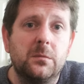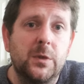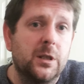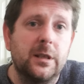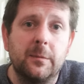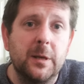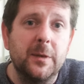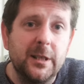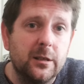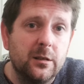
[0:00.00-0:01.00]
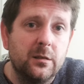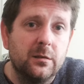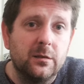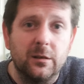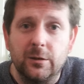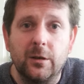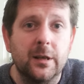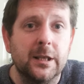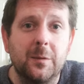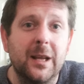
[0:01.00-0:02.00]
just send me a message. I'll try
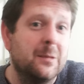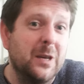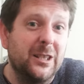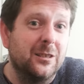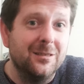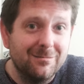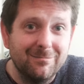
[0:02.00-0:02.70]
and explain it better.